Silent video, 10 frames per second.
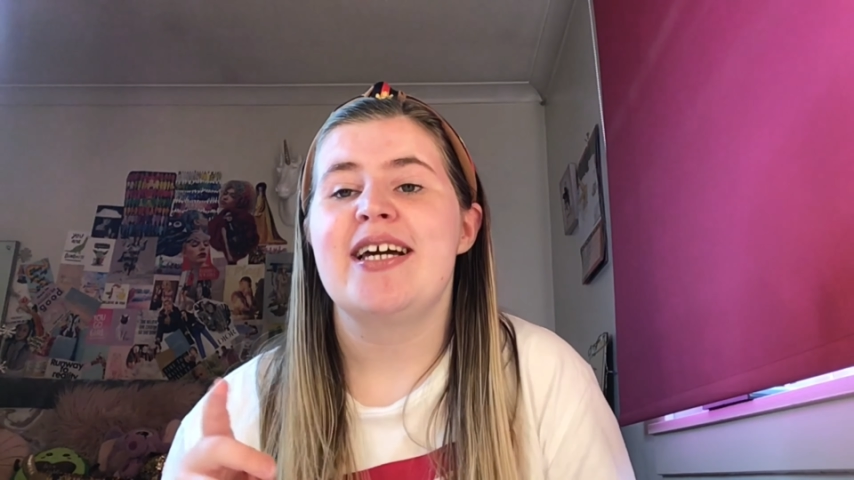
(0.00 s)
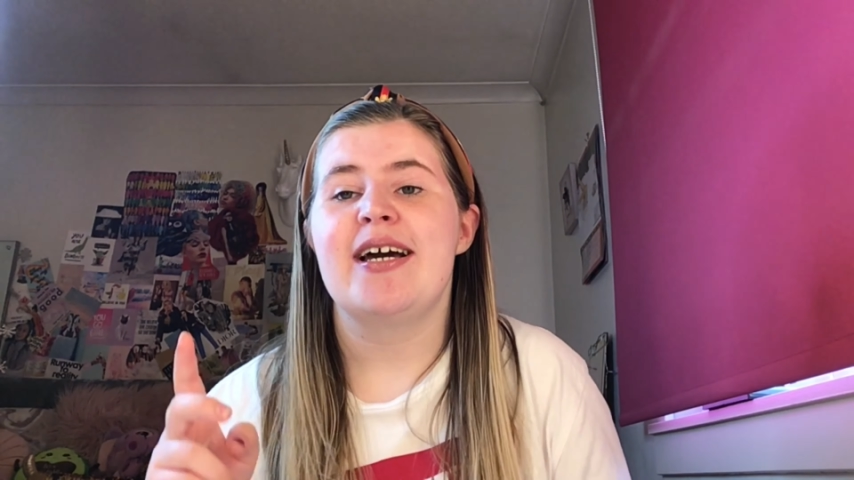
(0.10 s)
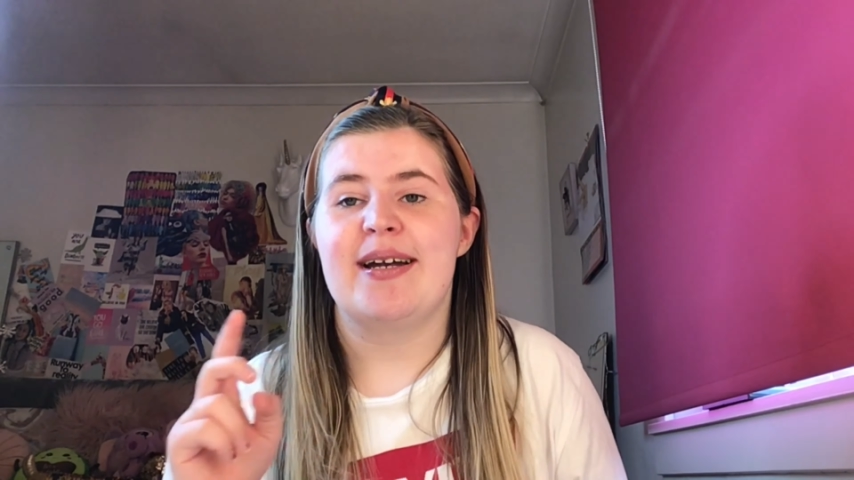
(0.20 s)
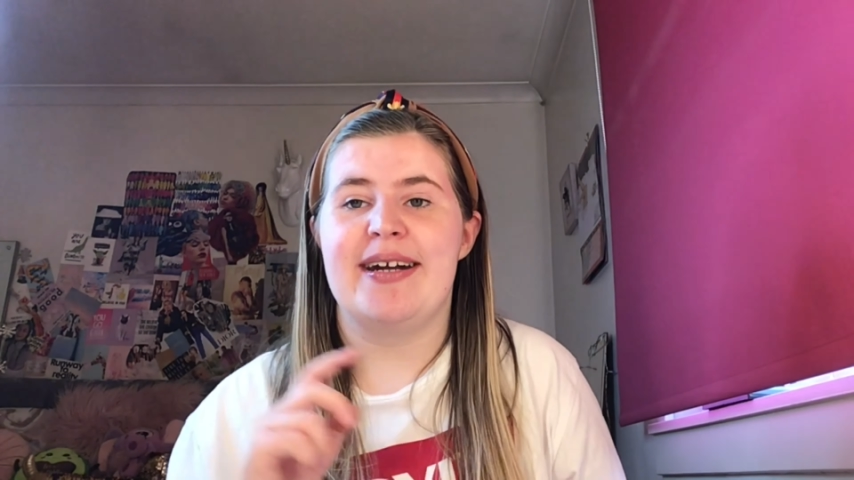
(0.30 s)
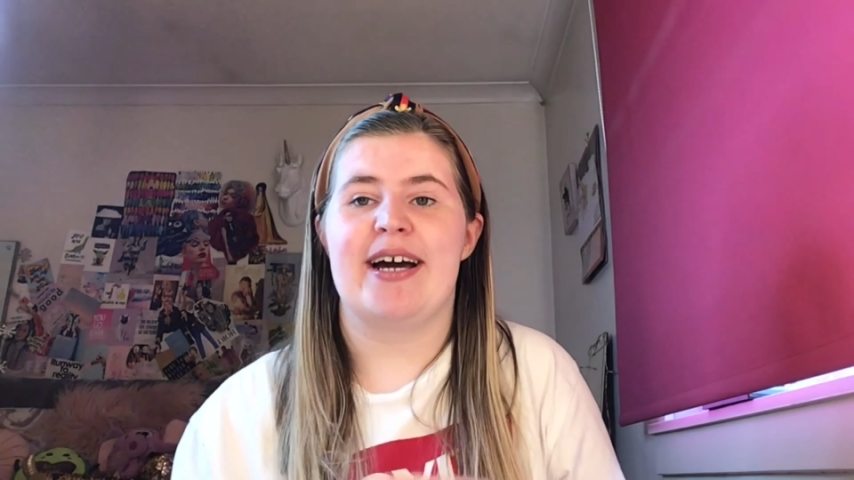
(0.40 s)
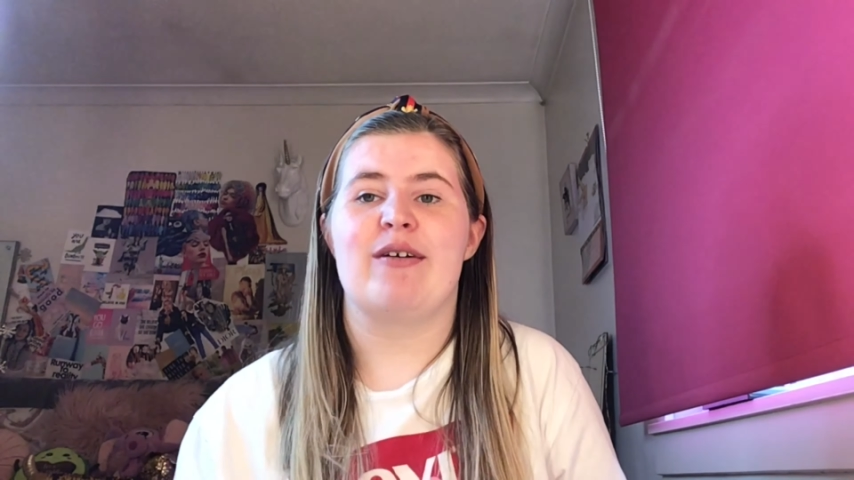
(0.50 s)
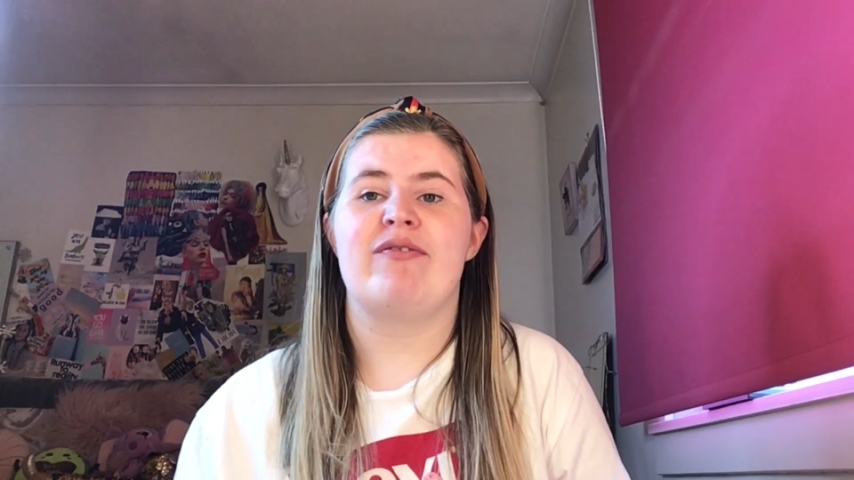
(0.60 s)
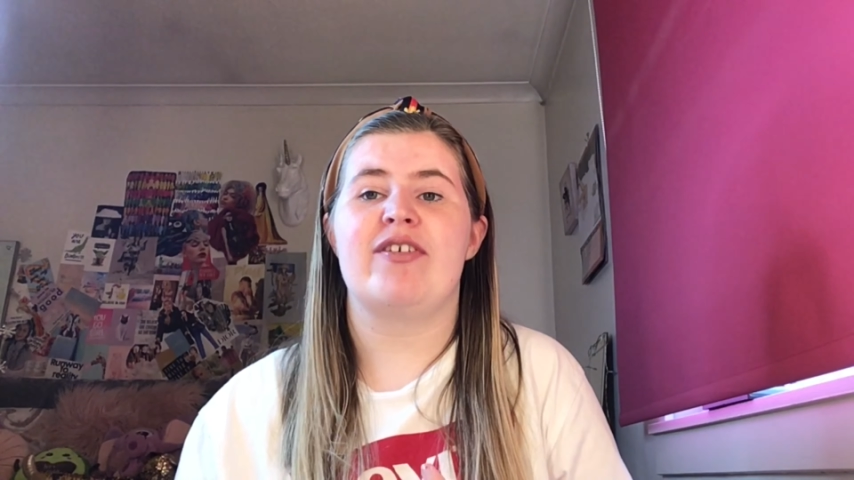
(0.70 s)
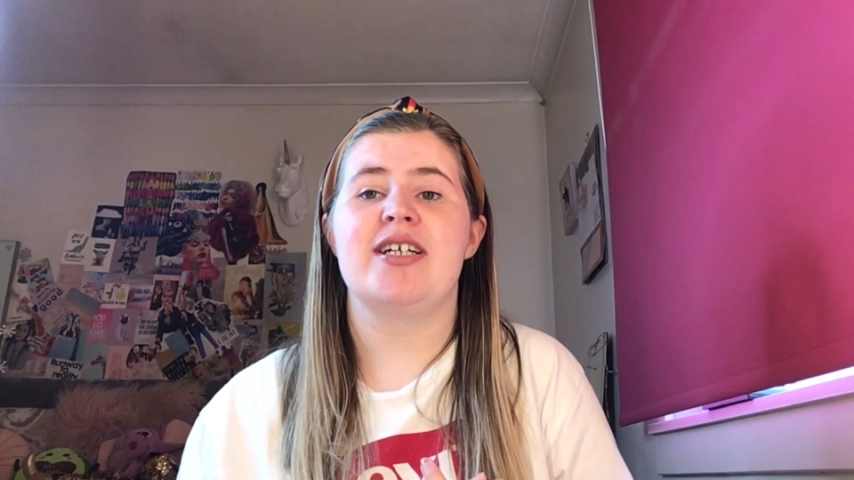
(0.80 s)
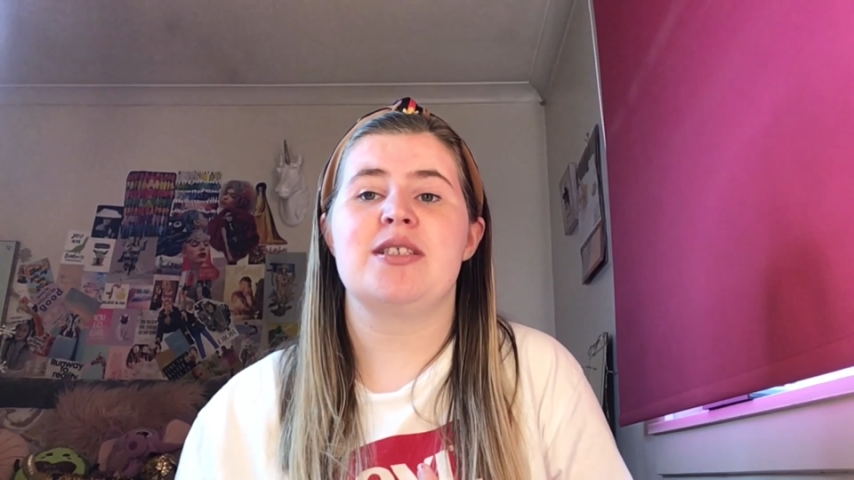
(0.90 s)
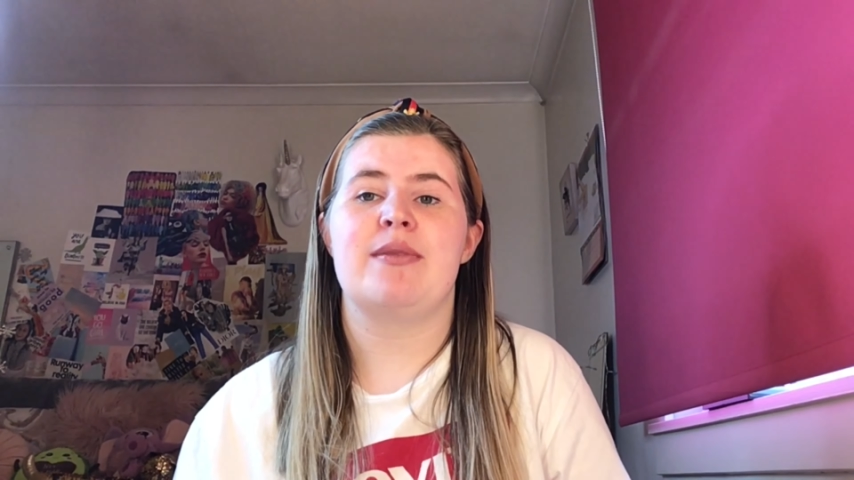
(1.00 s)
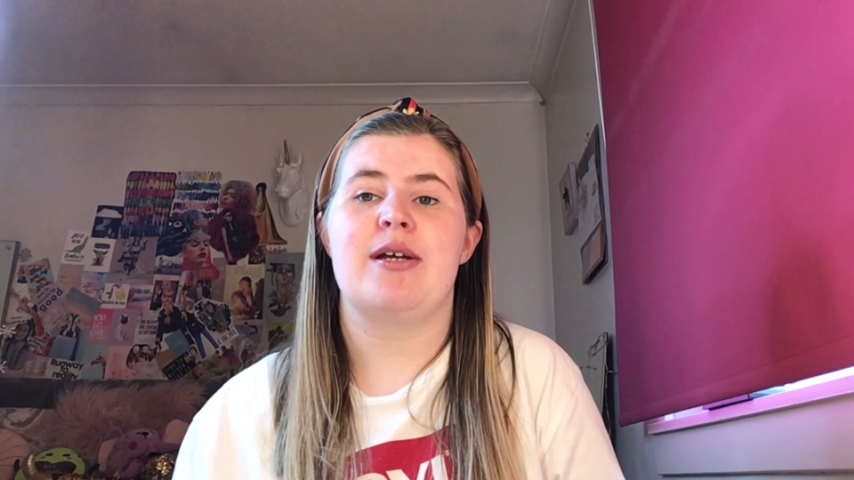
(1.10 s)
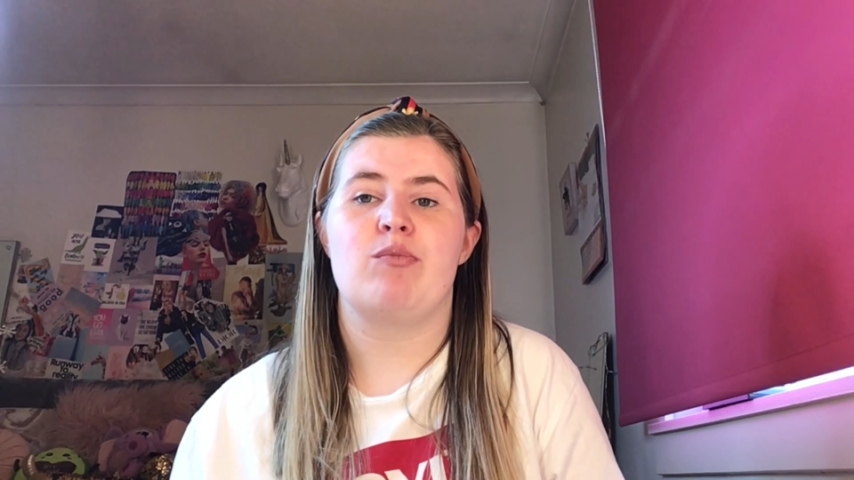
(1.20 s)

Now, first main